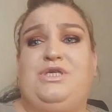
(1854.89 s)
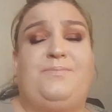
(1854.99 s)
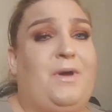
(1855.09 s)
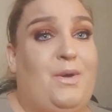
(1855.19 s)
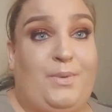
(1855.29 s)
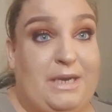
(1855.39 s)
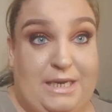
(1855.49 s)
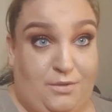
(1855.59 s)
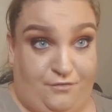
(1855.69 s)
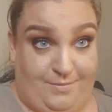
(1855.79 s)
which is
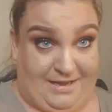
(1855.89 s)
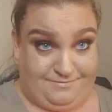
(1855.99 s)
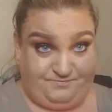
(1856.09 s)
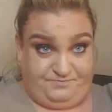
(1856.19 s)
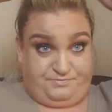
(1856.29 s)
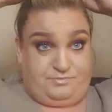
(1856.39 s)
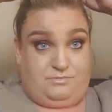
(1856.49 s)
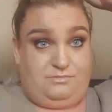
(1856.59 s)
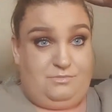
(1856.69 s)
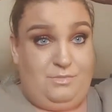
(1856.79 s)
perfectly enough for me.
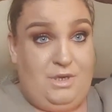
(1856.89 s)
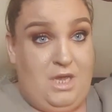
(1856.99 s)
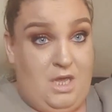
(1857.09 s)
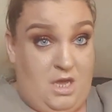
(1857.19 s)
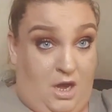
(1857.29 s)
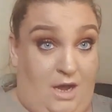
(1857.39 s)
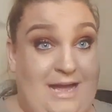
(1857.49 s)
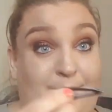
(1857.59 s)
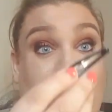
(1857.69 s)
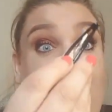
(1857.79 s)
I
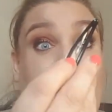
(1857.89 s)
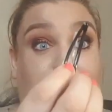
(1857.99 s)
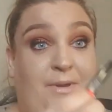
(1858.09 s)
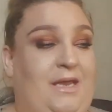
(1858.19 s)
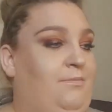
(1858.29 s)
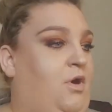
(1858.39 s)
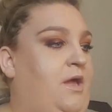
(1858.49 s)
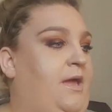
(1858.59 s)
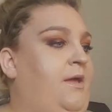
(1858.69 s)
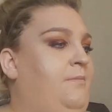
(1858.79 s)
have a clip in
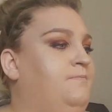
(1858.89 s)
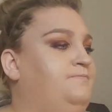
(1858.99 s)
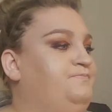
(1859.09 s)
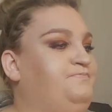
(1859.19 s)
my hair.